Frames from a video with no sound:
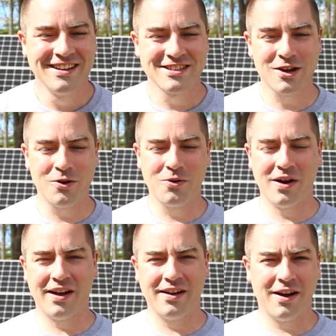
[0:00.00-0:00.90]

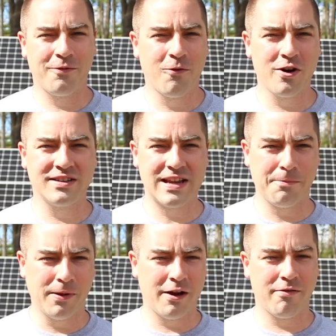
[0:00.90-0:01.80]
So for
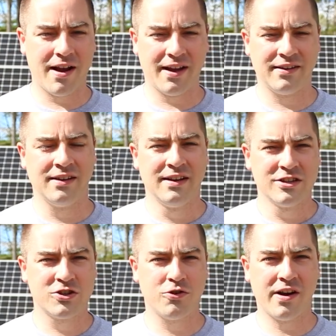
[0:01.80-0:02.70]
example, I ran
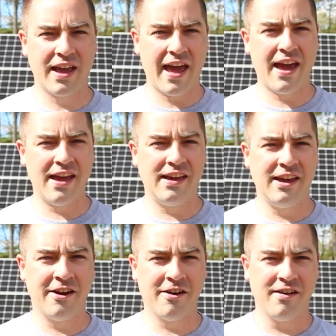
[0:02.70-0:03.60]
string A
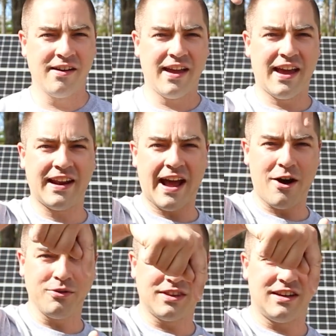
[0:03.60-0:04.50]
here and
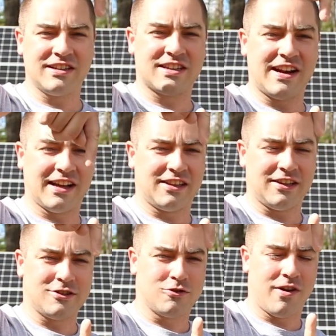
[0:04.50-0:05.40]
out the
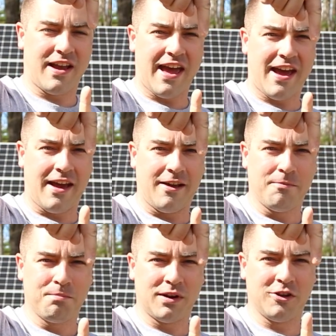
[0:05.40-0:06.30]
disconnect string A,
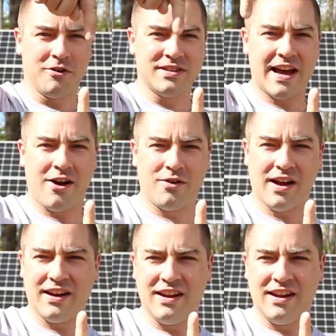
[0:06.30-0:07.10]
but it turns out I